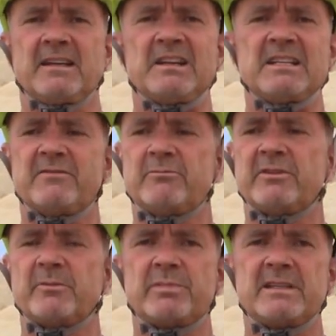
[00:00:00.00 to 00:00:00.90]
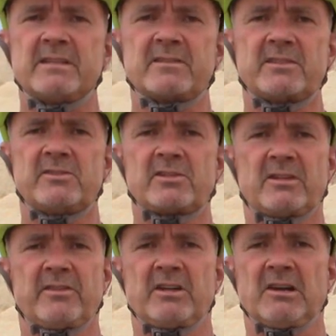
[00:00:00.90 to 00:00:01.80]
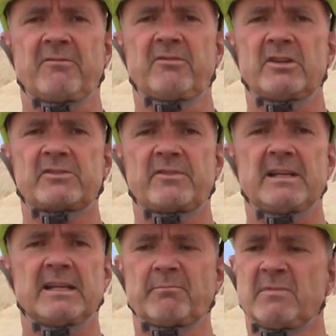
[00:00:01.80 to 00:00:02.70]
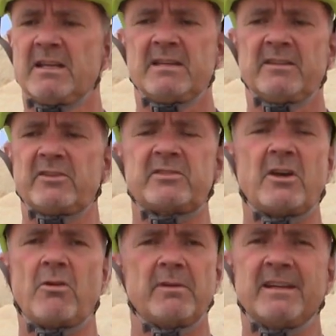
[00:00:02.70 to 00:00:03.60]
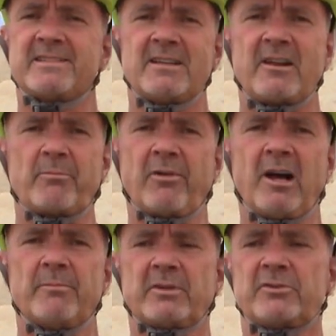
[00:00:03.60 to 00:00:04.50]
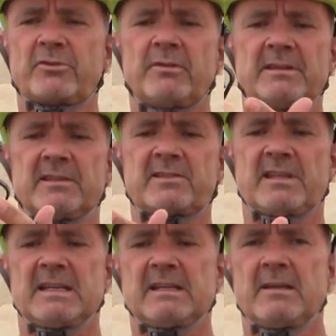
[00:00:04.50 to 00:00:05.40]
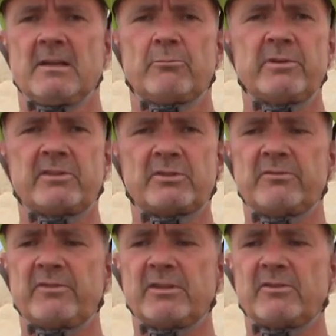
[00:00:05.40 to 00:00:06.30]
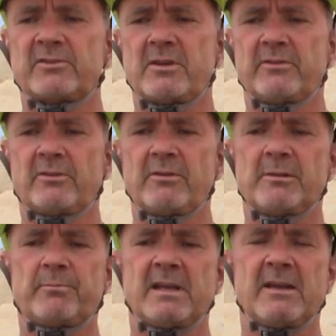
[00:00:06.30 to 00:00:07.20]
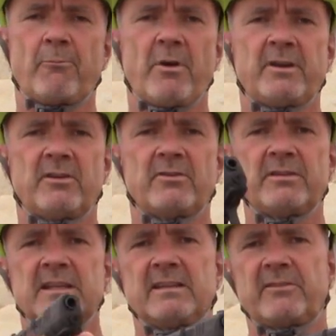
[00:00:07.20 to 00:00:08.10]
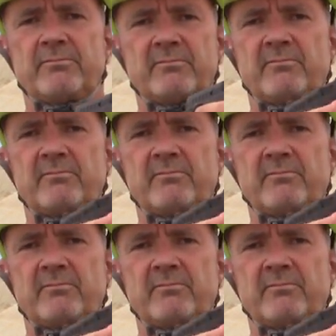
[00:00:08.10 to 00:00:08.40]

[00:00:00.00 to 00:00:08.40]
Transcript: Not even with the pinky extension on there. Flush-fitting. There's no. It's not a problem controlling this thing with two fingers on the grip and one underneath.